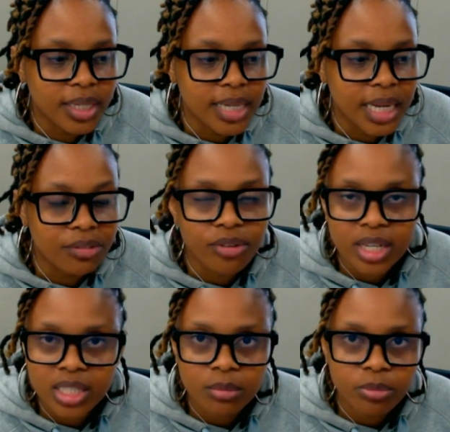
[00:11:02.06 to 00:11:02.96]
it a
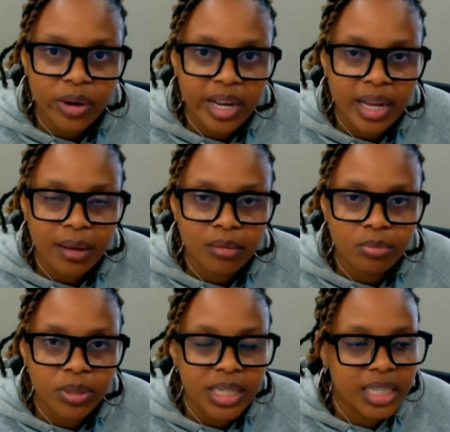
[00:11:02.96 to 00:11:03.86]
friendship breakup,
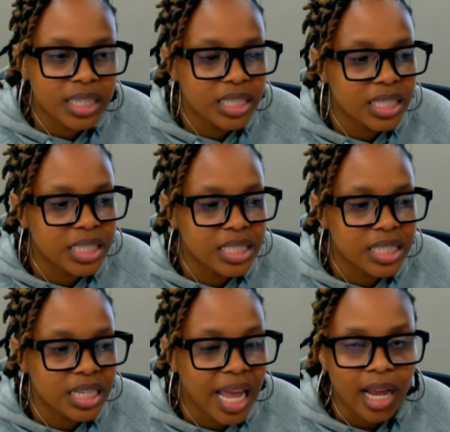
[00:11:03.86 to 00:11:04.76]
be it
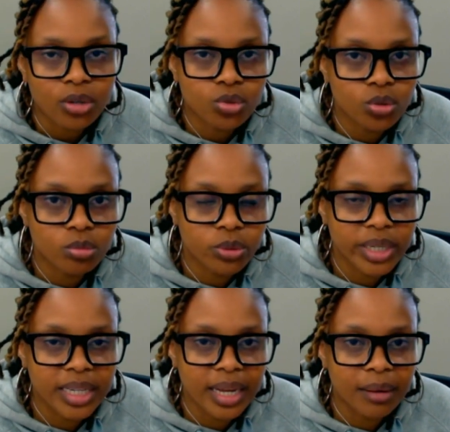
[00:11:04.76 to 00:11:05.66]
an actual
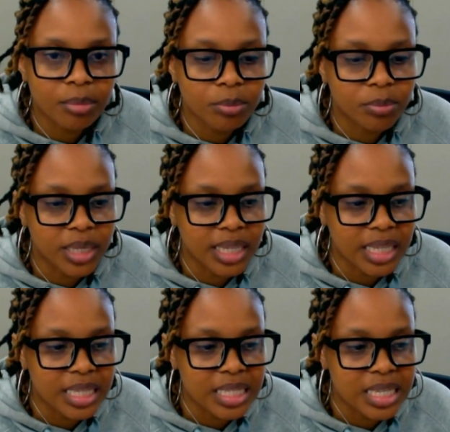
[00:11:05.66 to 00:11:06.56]
breakup, be
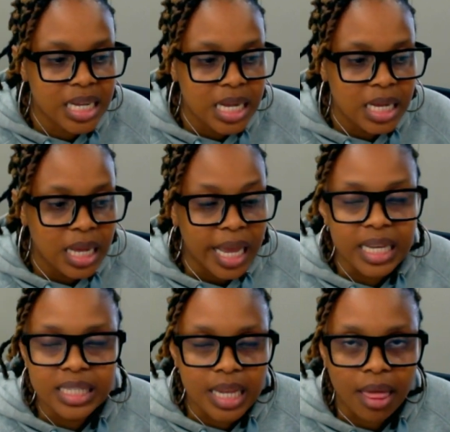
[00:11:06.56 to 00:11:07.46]
it a
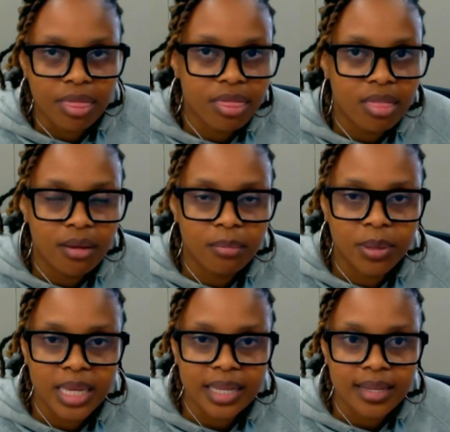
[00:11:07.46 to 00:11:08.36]
death,
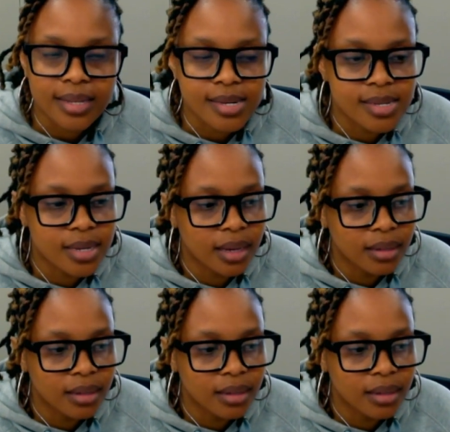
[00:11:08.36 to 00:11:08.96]
be it